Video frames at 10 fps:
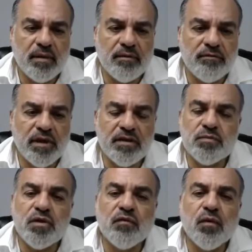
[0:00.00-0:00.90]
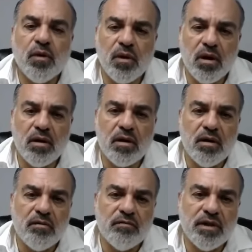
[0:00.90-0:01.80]
victims of war,
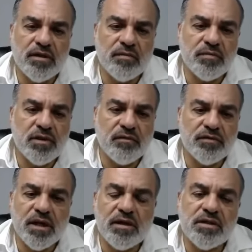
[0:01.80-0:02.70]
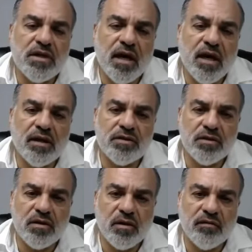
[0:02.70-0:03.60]
victims of genocides, and
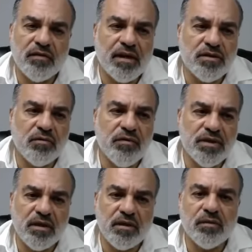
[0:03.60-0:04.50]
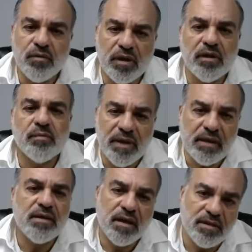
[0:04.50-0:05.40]
all of that. So we've seen the real
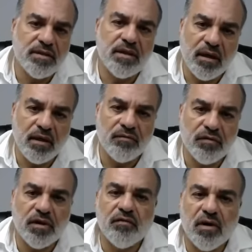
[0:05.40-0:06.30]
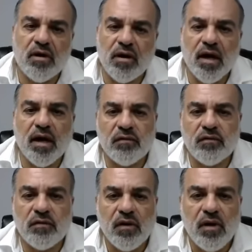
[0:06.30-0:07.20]
PTSD in front of our eyes.